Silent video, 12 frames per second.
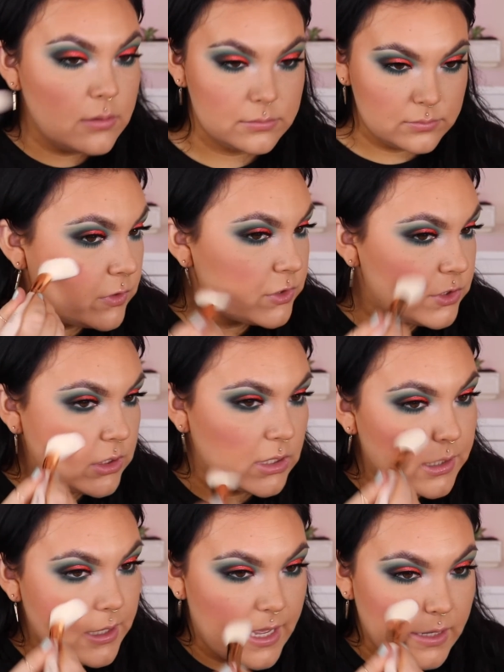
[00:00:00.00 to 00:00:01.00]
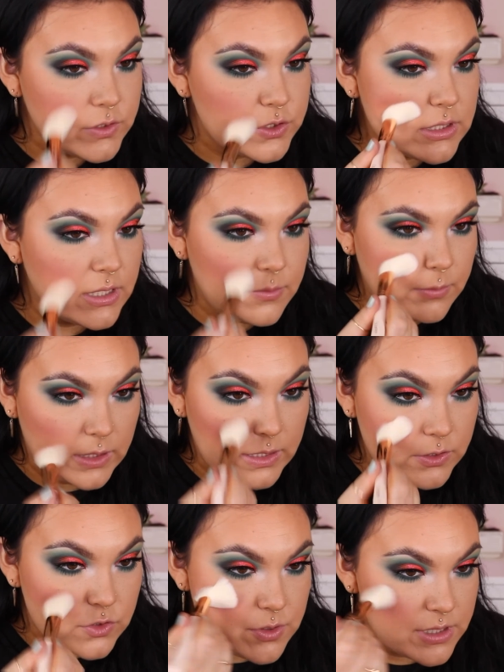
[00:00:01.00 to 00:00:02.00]
For sure, I actually really
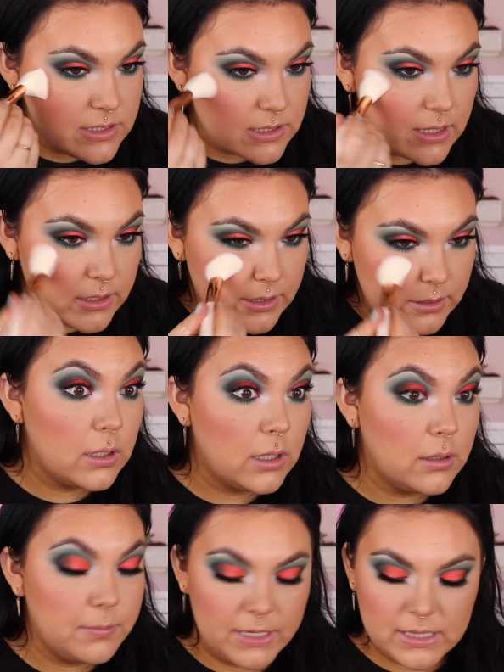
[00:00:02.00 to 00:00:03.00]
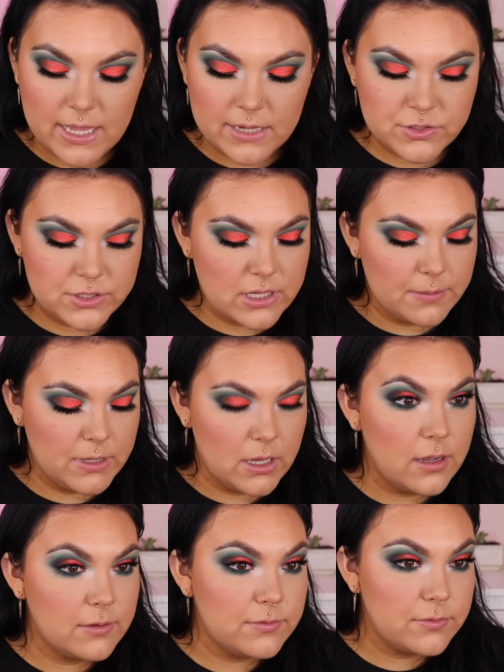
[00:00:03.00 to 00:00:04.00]
enjoy this color. Oh, my lash is coming
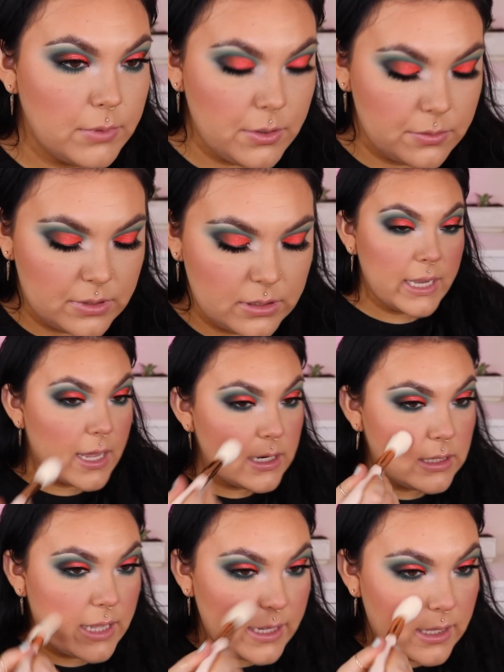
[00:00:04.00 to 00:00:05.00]
off. Rude. Kind of like